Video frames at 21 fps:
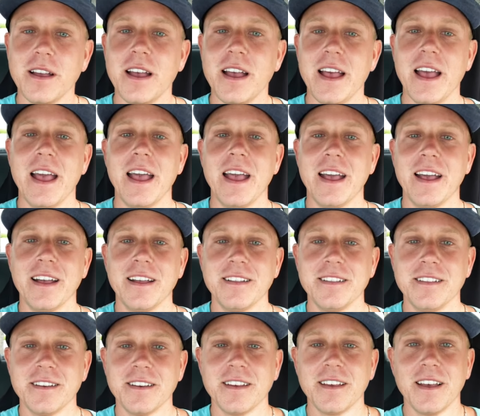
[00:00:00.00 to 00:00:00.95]

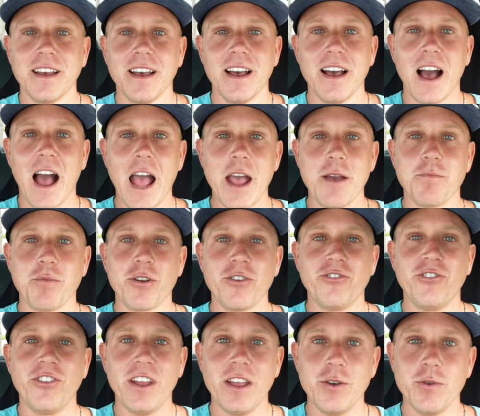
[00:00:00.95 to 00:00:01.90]
and I
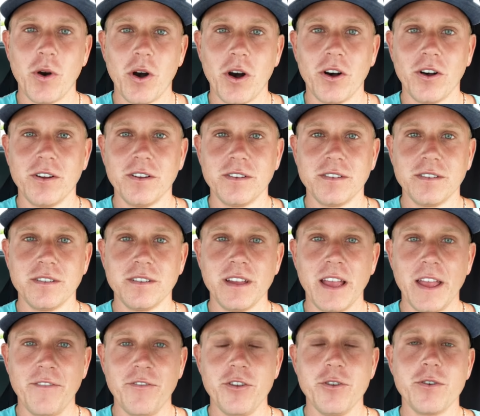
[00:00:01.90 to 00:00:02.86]
appreciate you all.
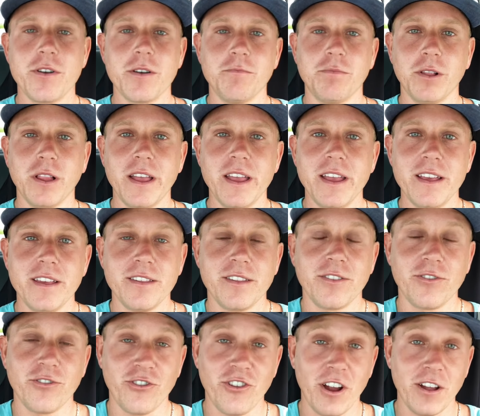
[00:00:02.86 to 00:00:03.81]
If you could
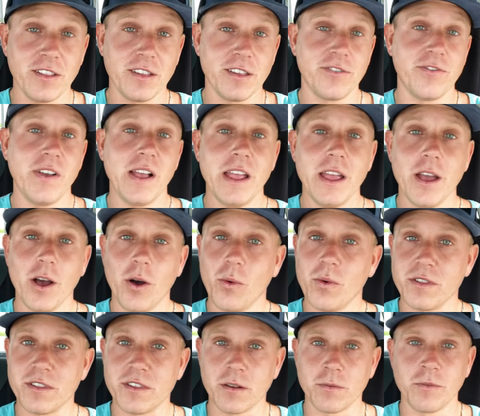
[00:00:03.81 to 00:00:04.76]
please share this video
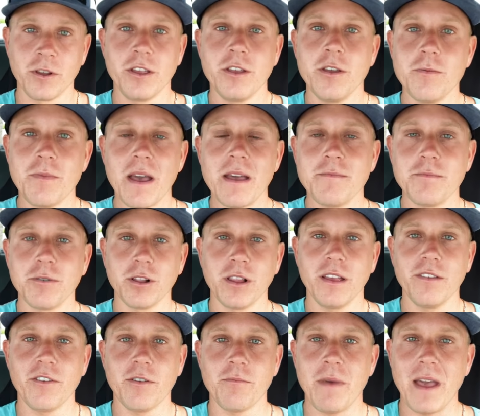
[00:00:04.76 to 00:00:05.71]
with someone you may
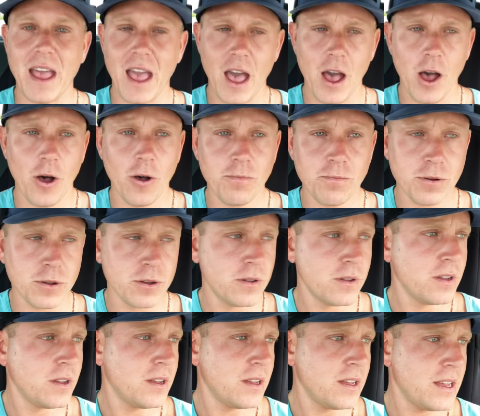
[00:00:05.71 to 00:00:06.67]
believe it may help,
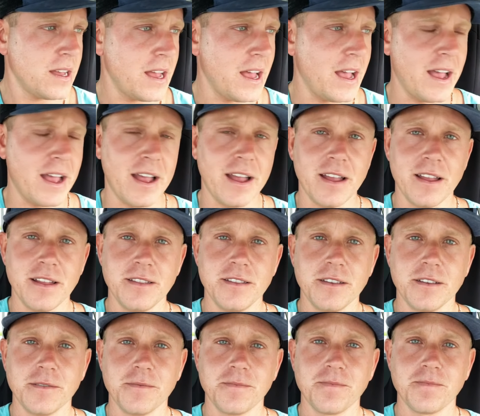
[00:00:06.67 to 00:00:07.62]
and
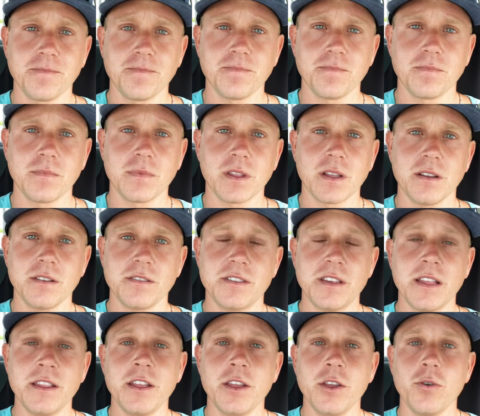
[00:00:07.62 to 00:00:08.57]

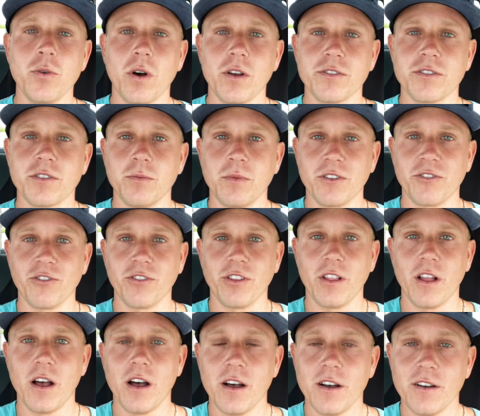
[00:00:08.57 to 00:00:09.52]
sending you all so much
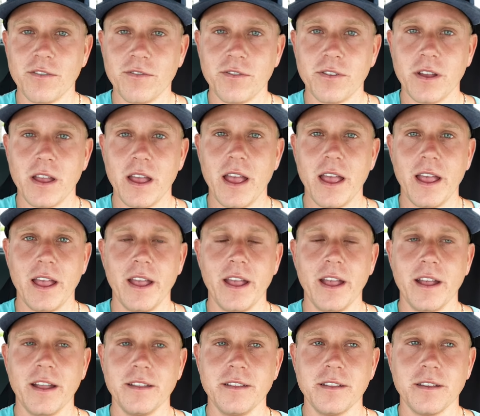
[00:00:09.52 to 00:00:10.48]
love
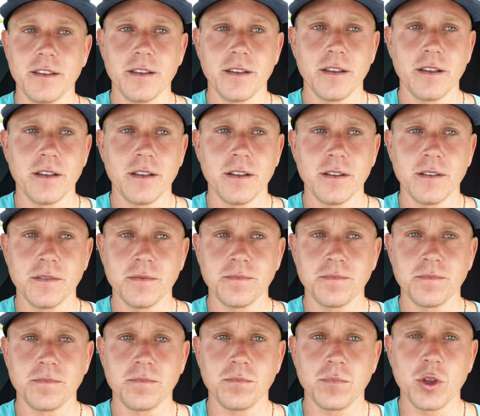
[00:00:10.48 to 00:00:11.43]
and
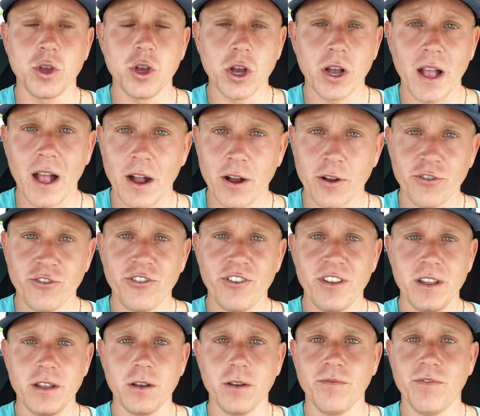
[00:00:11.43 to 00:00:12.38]
good energy,
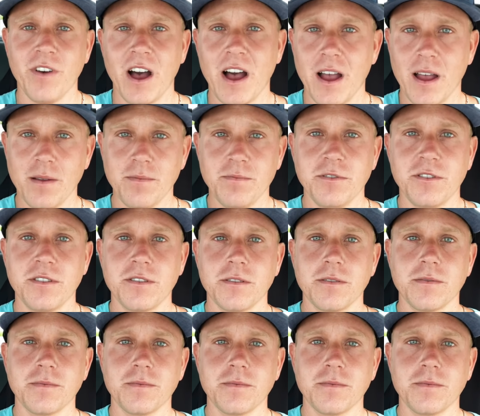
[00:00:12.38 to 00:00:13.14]
good vibes,